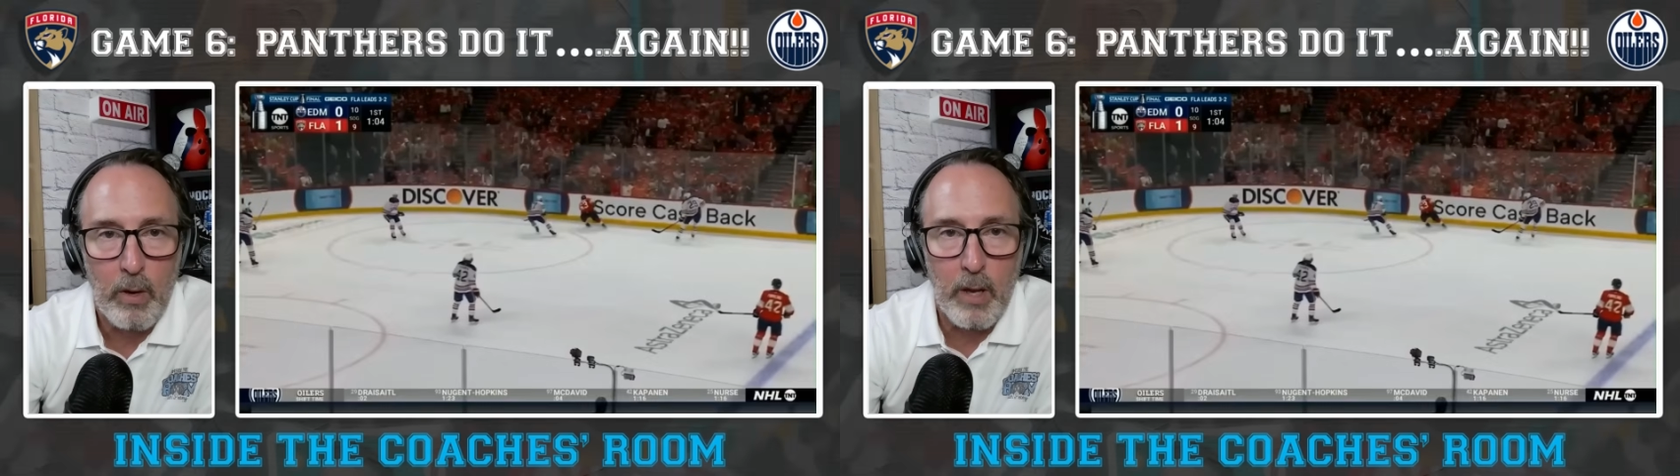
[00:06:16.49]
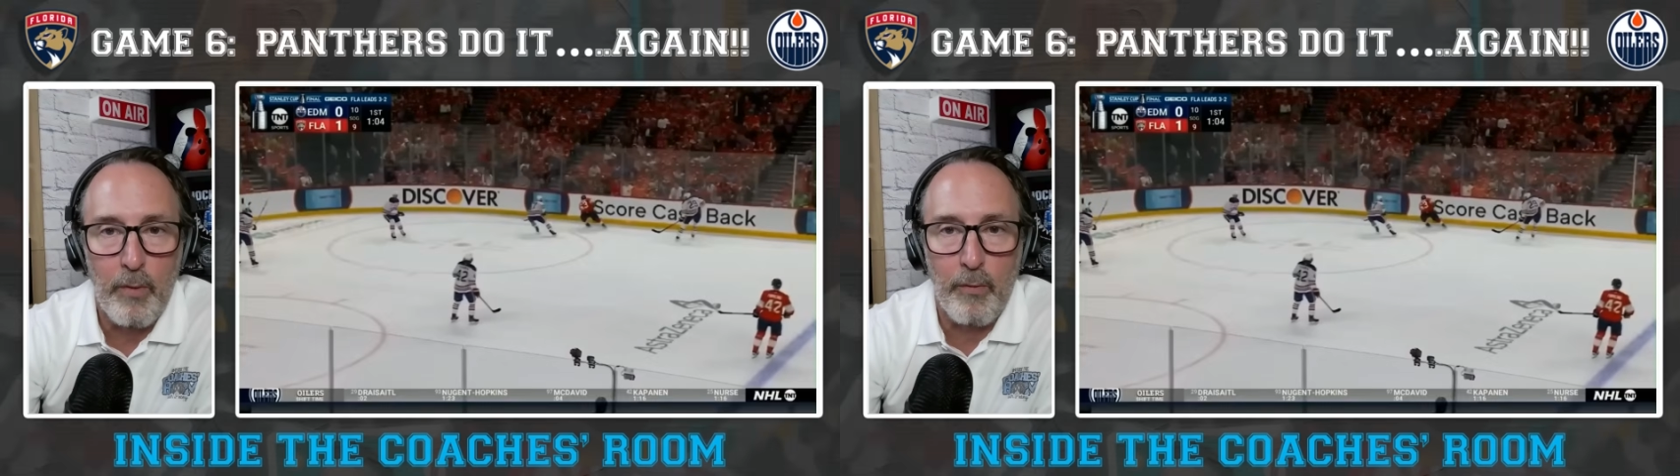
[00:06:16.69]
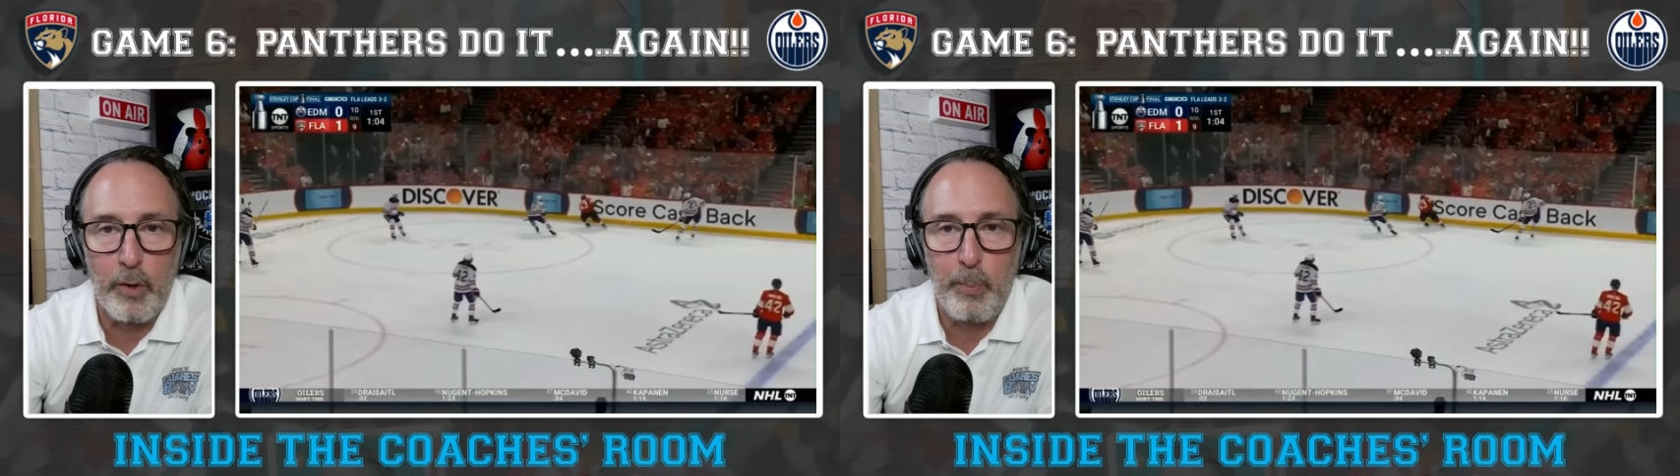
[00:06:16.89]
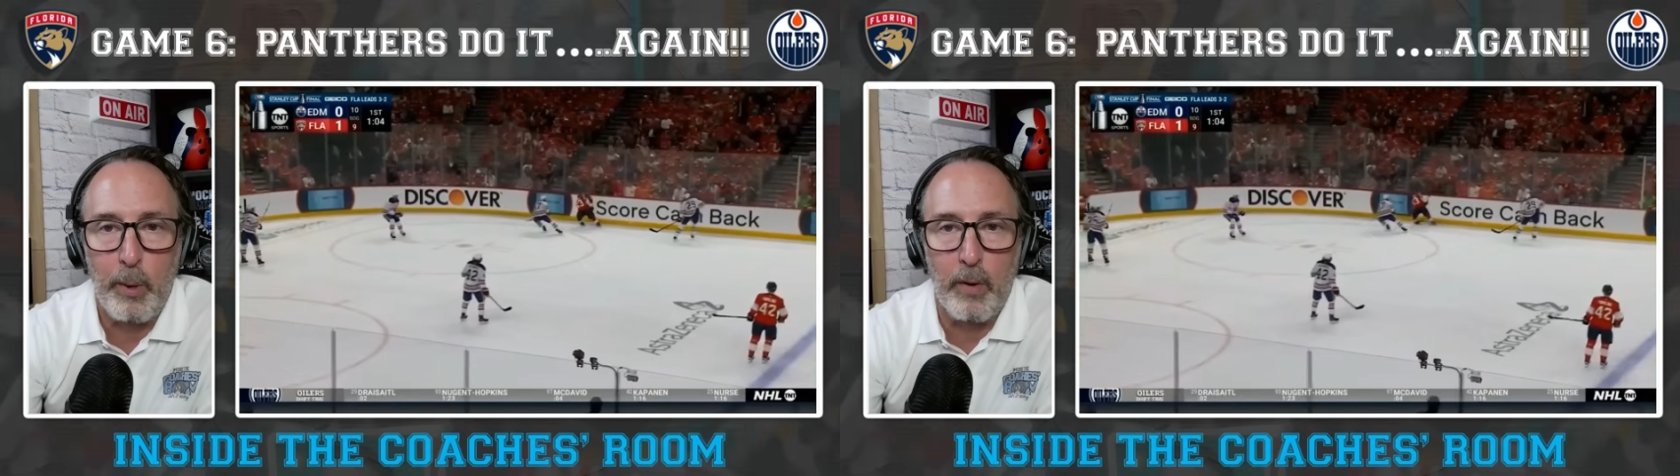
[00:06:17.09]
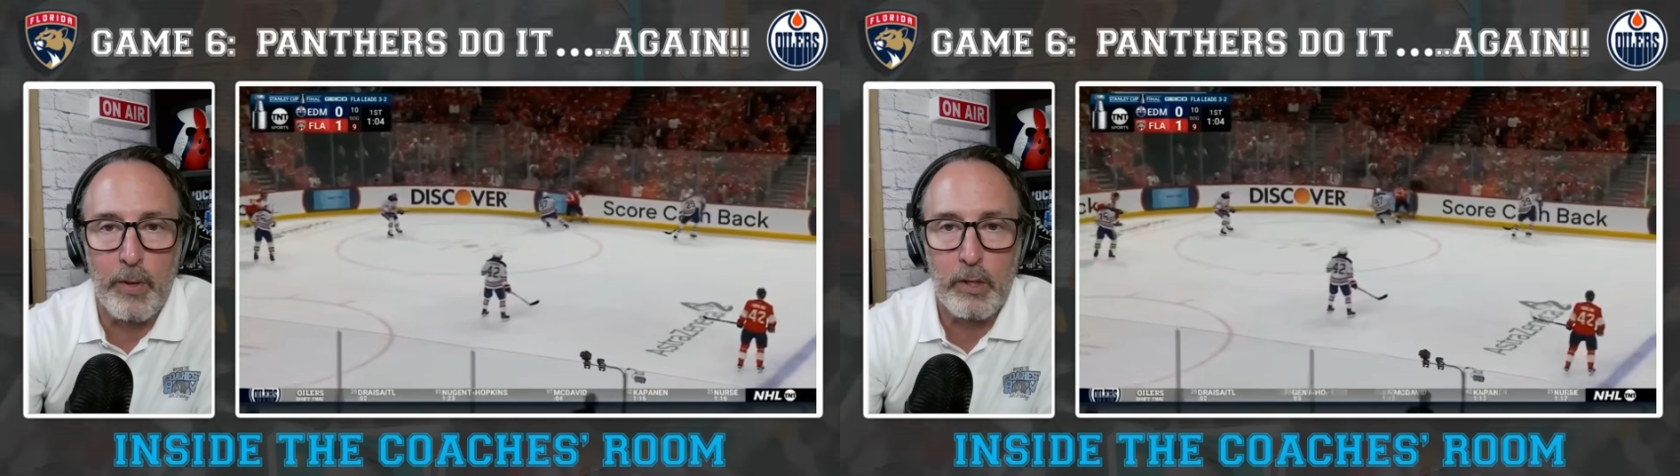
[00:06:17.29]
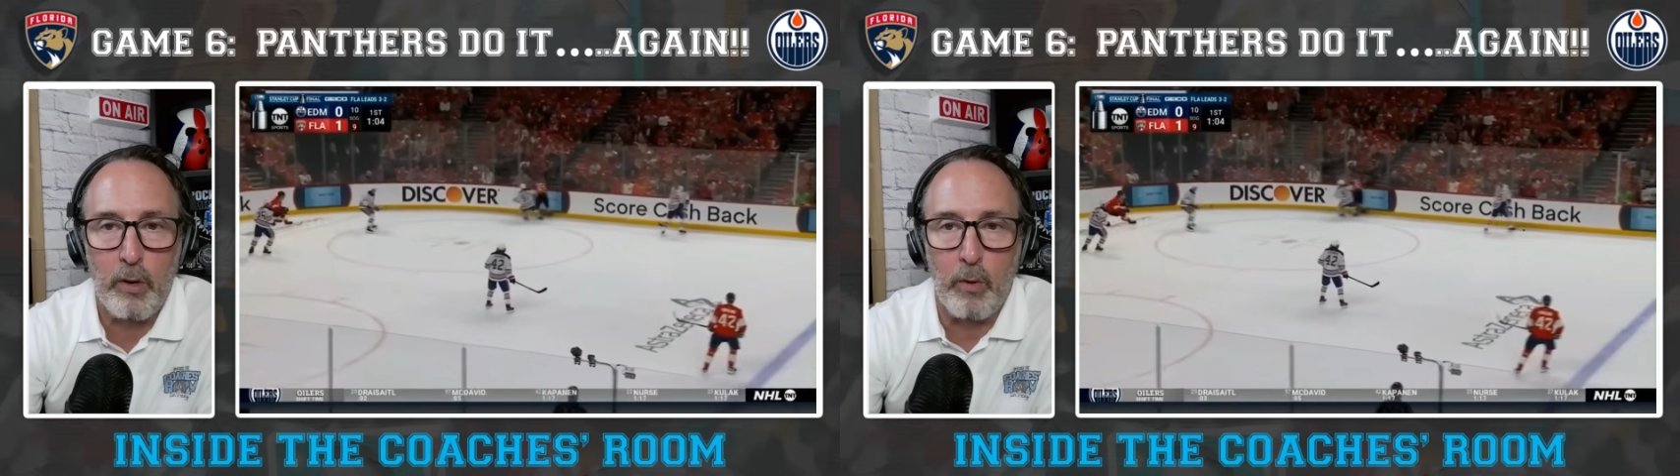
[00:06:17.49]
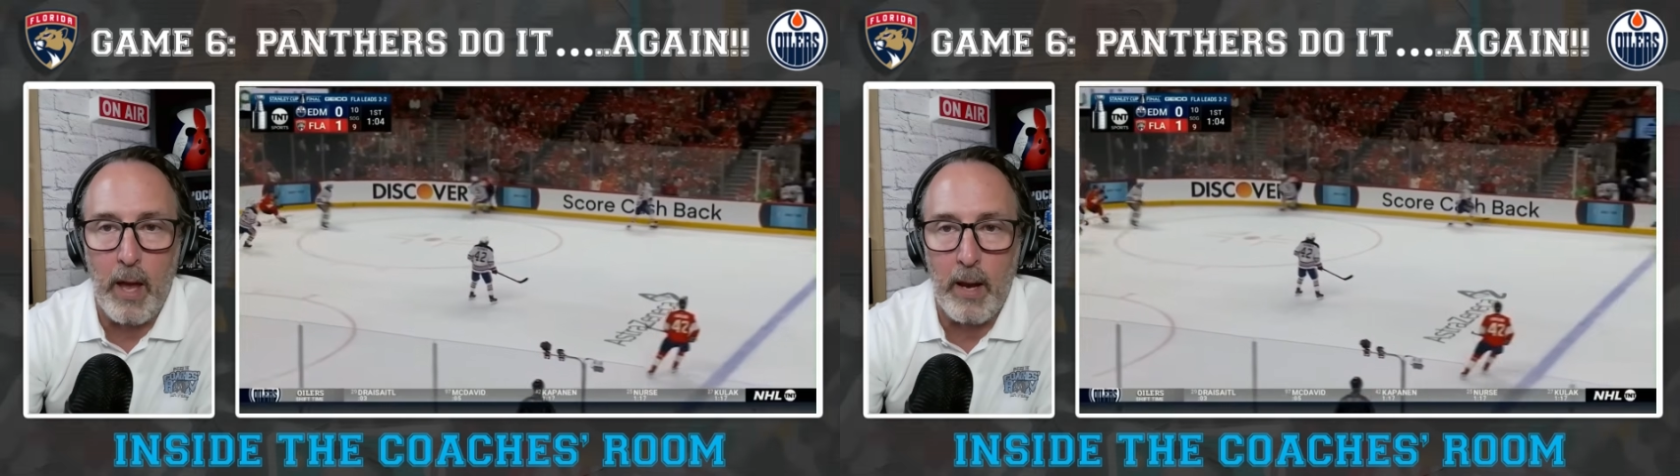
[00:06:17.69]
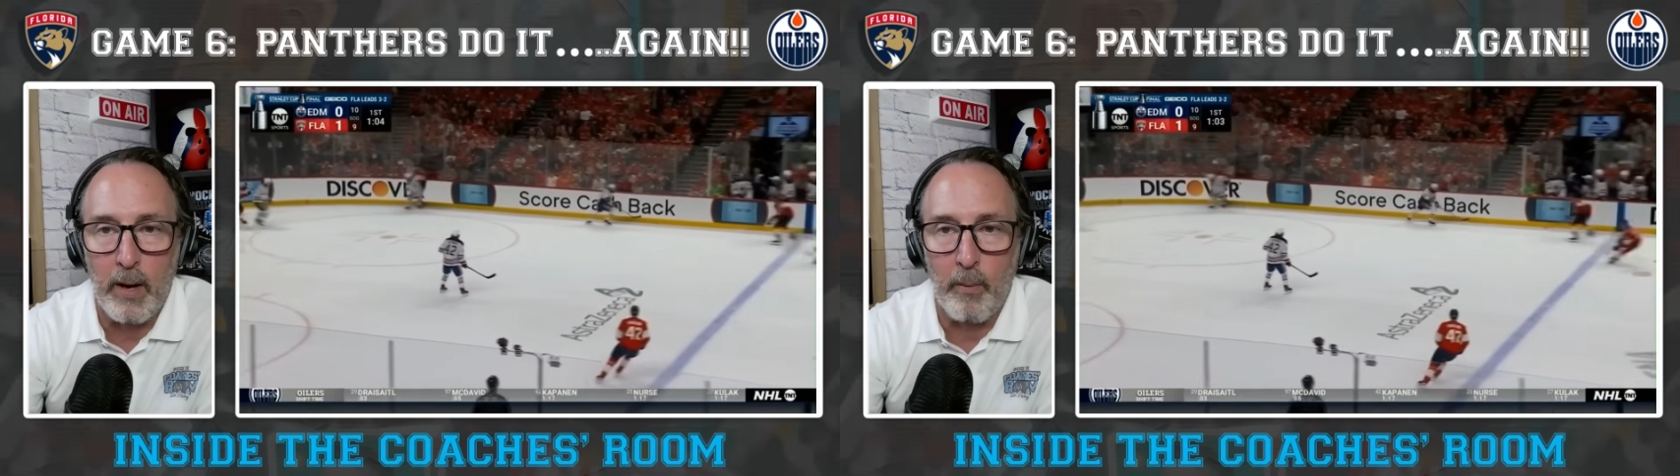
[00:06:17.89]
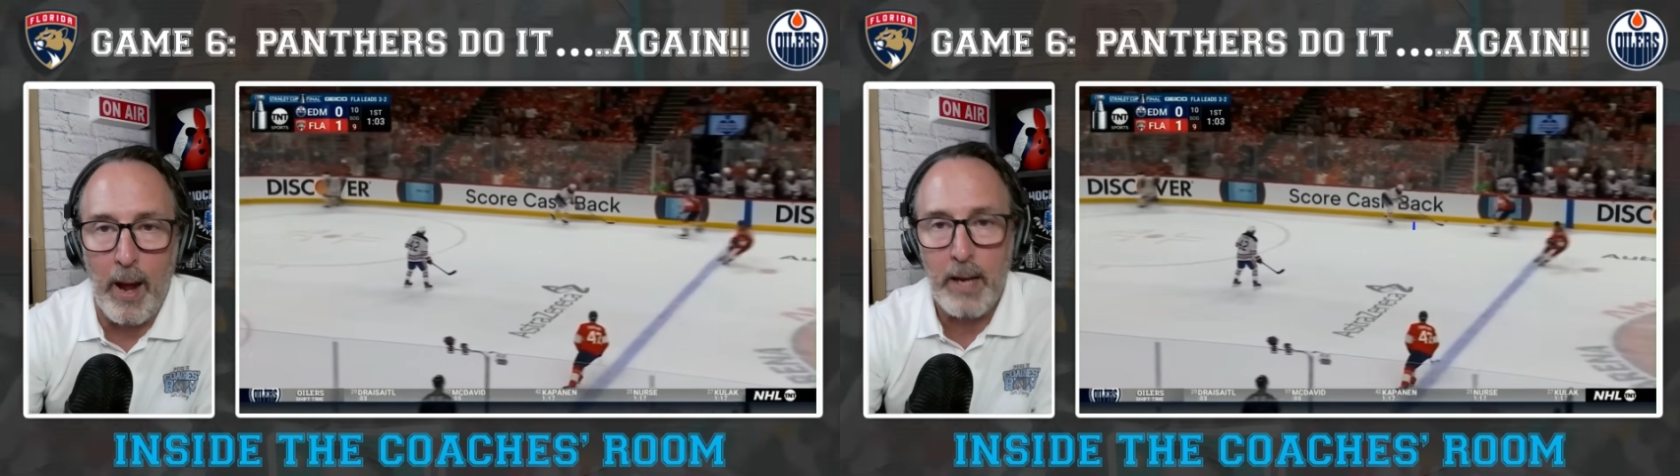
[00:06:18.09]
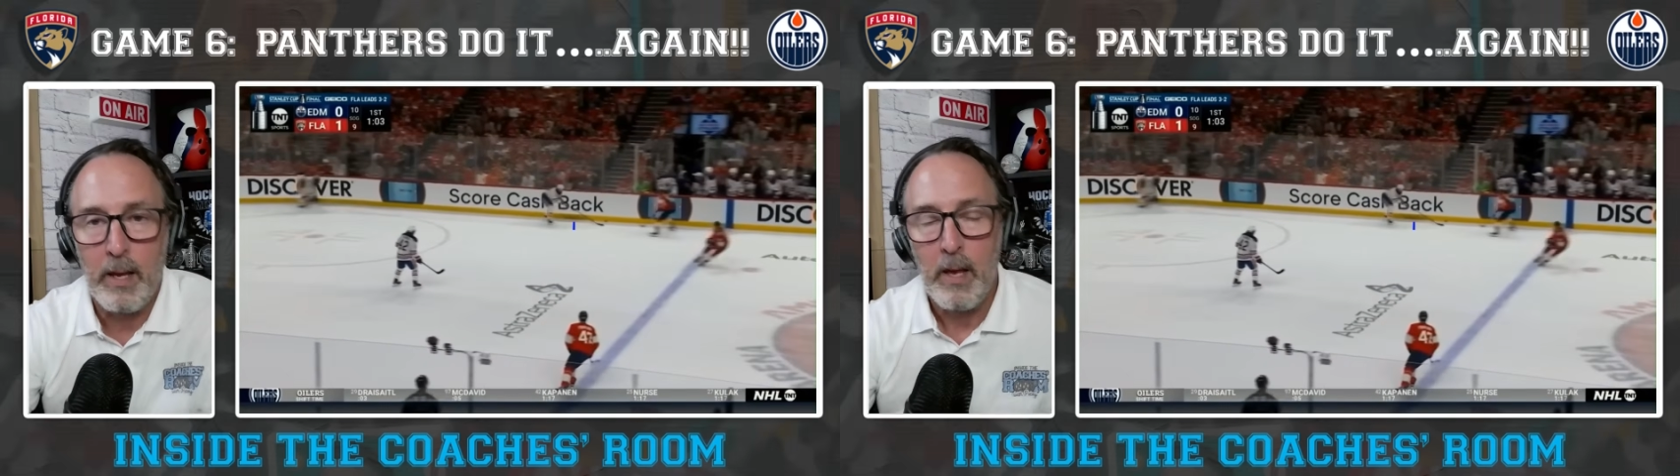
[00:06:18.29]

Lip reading: in the first period. Things are okay here, right?